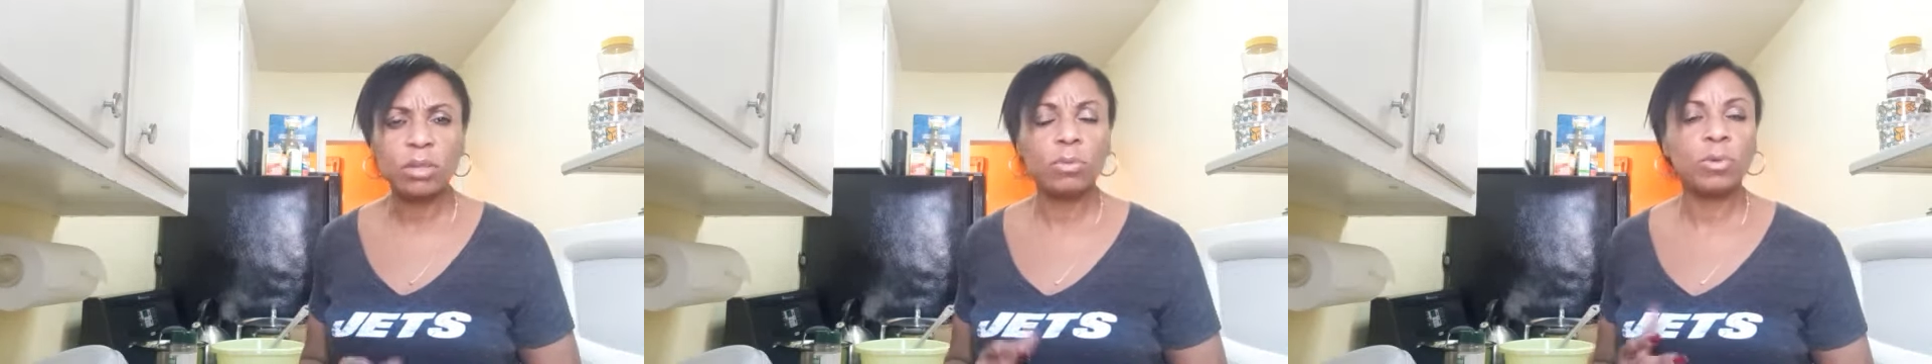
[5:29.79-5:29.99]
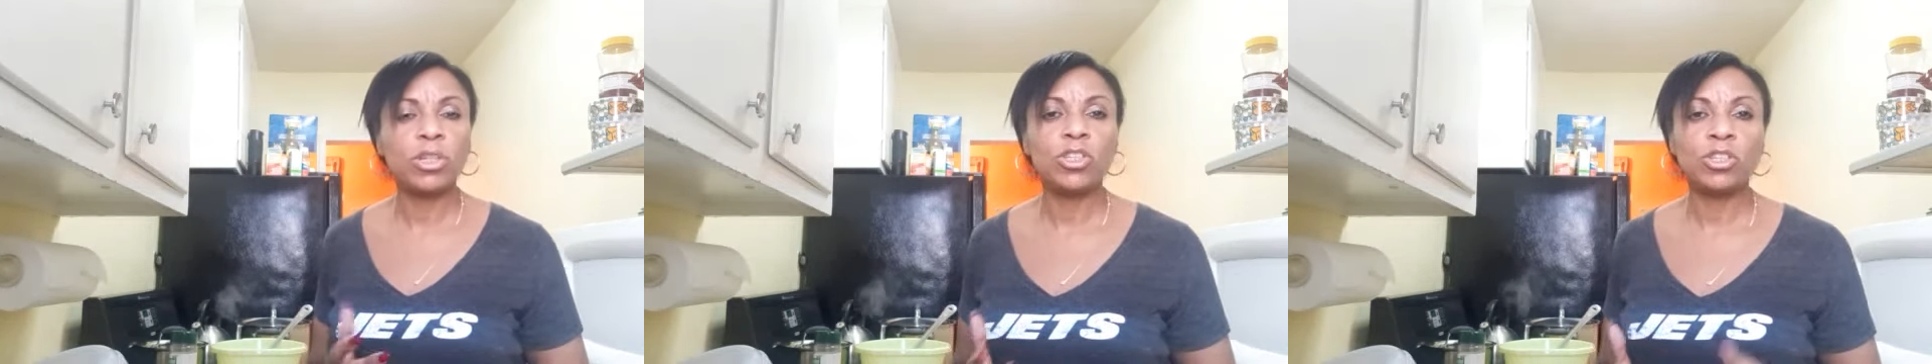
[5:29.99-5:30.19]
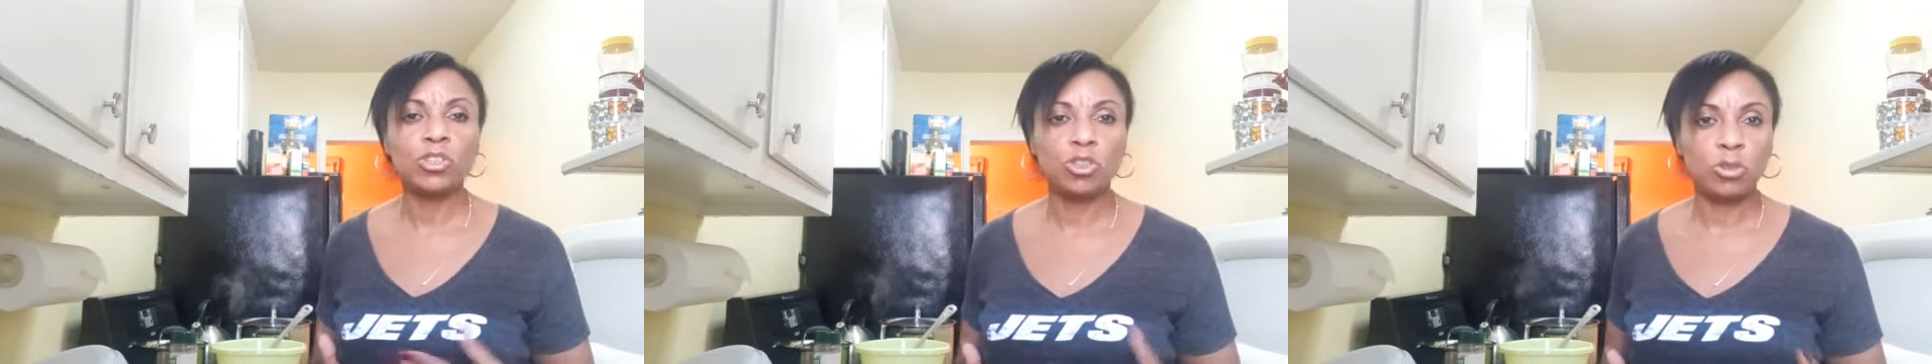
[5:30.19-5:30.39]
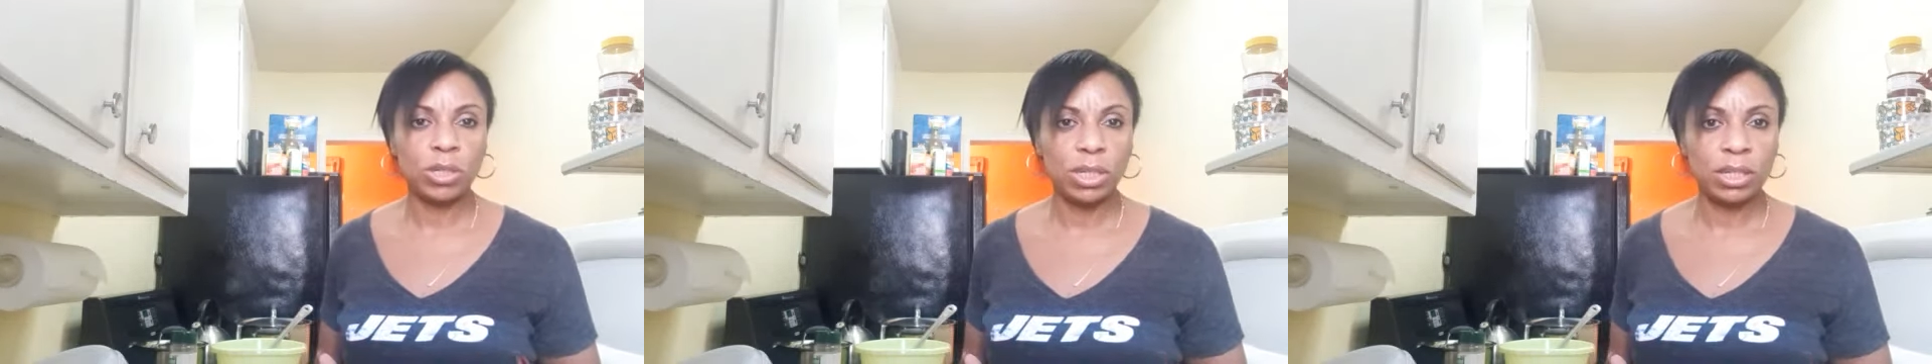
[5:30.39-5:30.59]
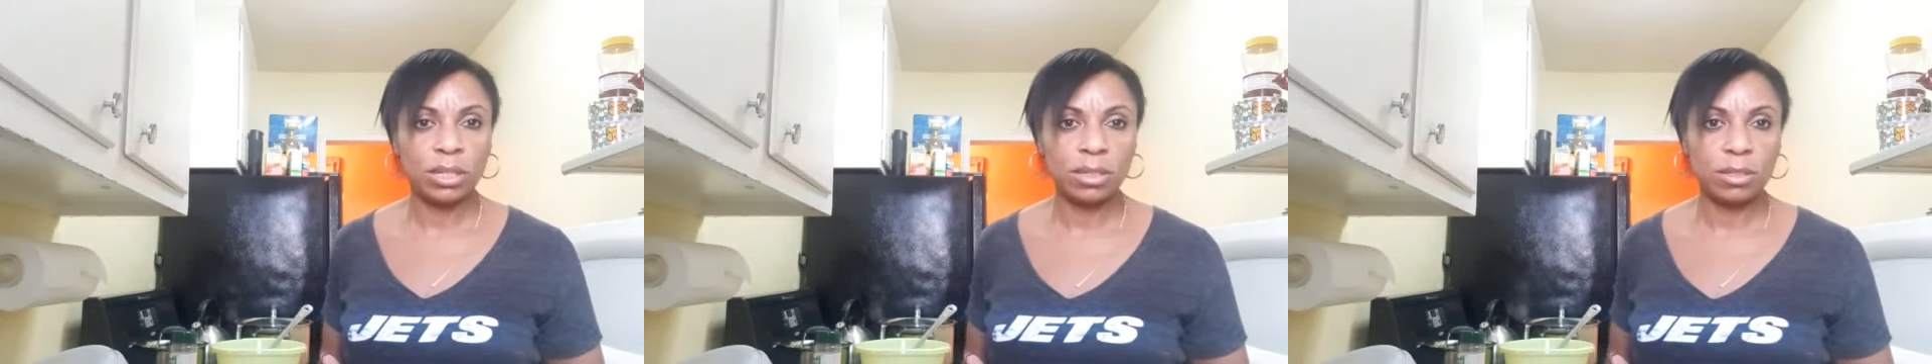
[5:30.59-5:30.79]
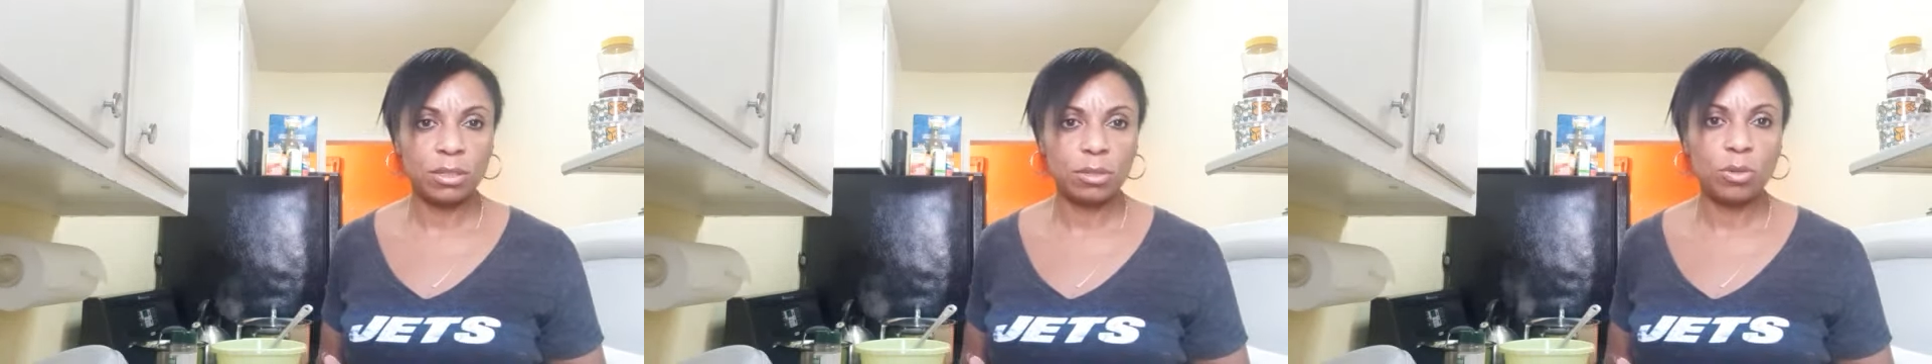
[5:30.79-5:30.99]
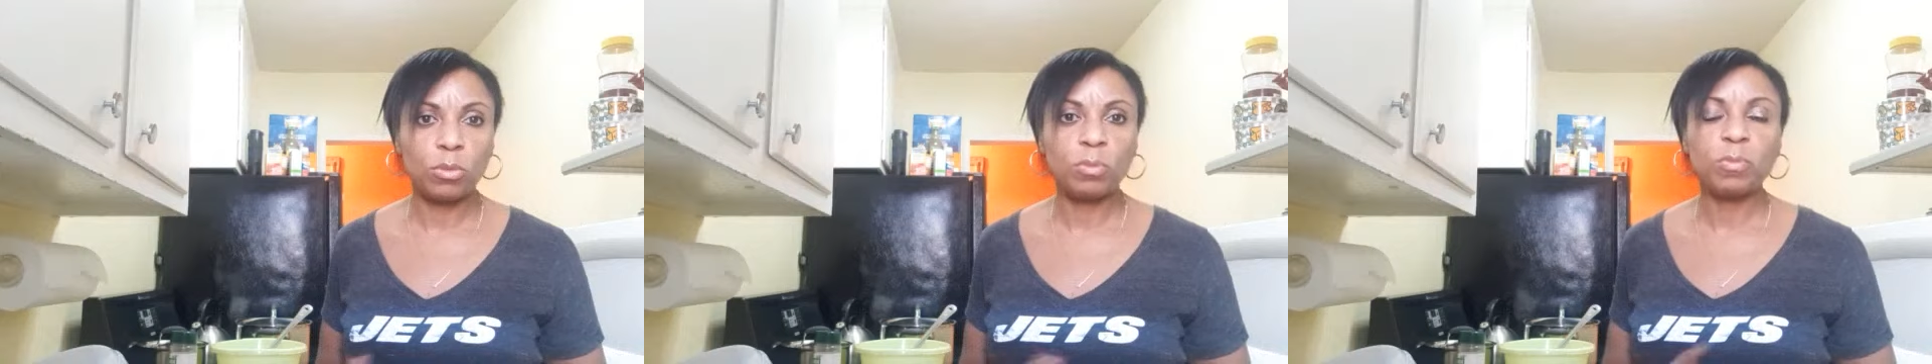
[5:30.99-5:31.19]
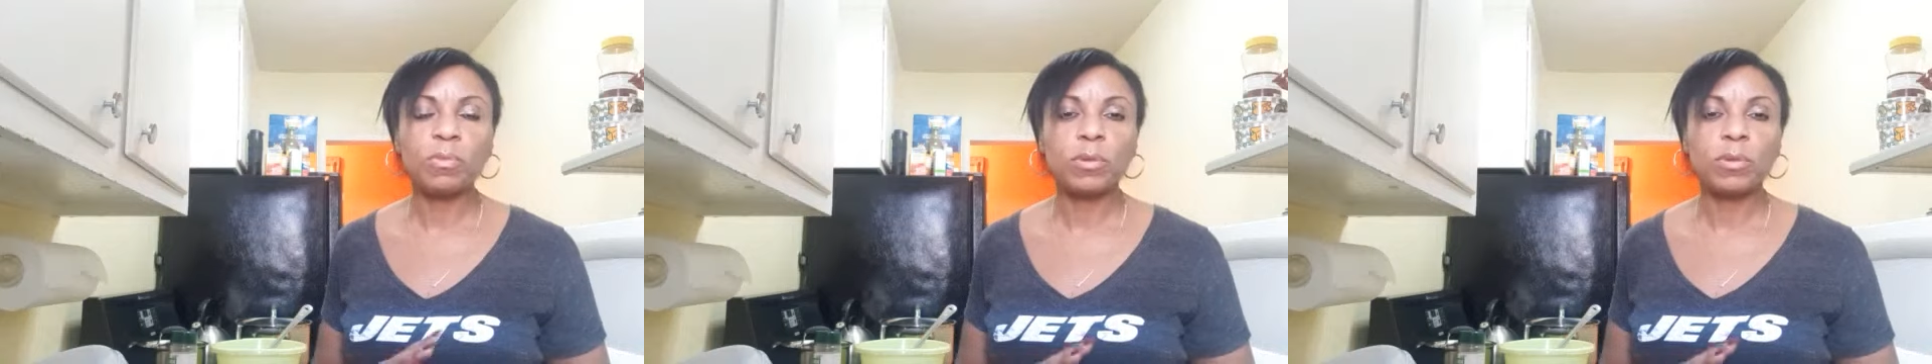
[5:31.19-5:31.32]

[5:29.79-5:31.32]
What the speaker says: when you're drinking the soup